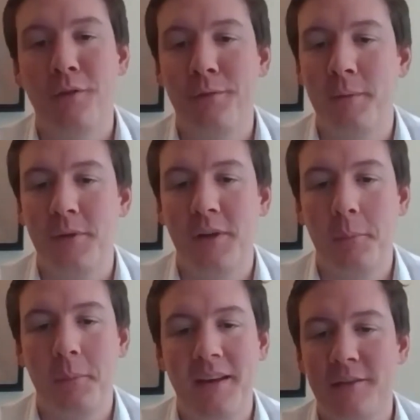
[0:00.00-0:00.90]
We're going to
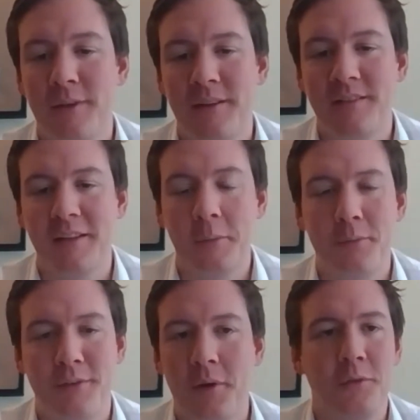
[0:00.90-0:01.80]
make a
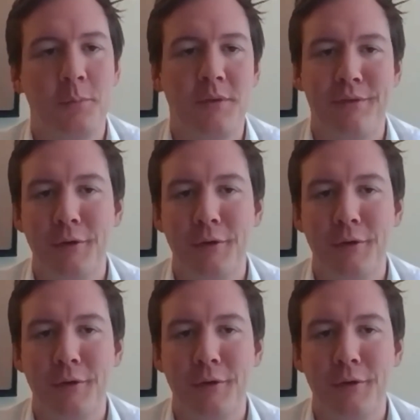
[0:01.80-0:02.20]
transcript for the ones who prefer